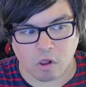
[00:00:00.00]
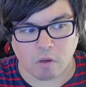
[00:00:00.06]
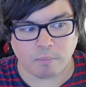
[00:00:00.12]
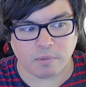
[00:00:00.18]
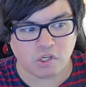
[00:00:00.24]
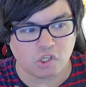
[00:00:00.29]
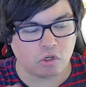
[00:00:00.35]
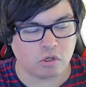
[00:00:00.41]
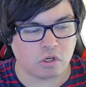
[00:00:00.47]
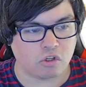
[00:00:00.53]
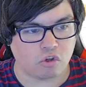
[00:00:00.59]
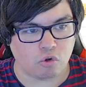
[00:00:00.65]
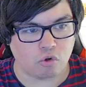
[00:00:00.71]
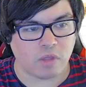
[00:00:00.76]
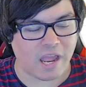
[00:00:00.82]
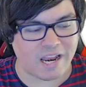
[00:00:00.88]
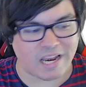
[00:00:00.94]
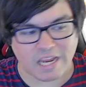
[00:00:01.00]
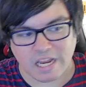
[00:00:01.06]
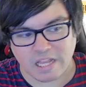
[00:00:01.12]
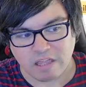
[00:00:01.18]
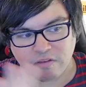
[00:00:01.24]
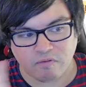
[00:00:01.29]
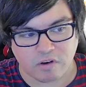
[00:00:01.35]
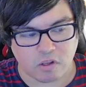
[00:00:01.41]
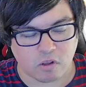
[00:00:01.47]
I'll be sure to do that in
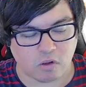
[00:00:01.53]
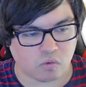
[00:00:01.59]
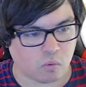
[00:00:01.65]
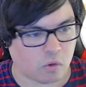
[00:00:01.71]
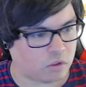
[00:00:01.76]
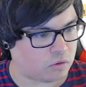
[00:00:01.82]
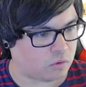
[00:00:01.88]
the video as well,